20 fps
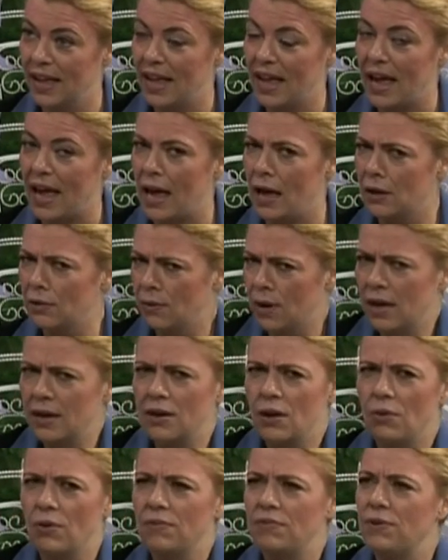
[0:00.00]
How do I
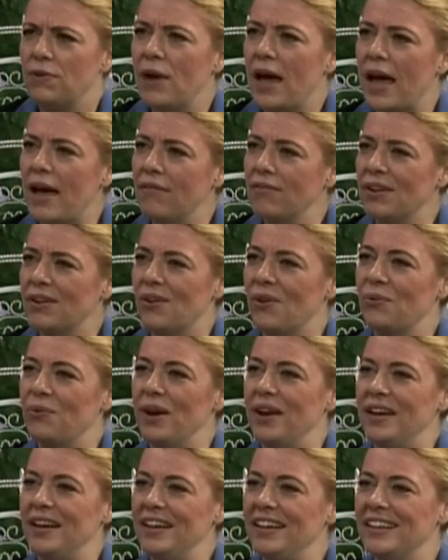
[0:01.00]
know if you have it
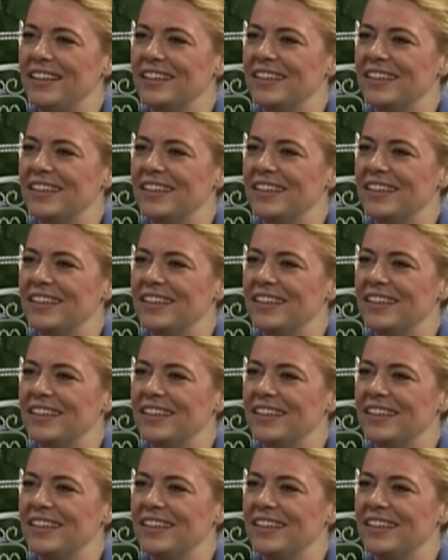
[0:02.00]
already?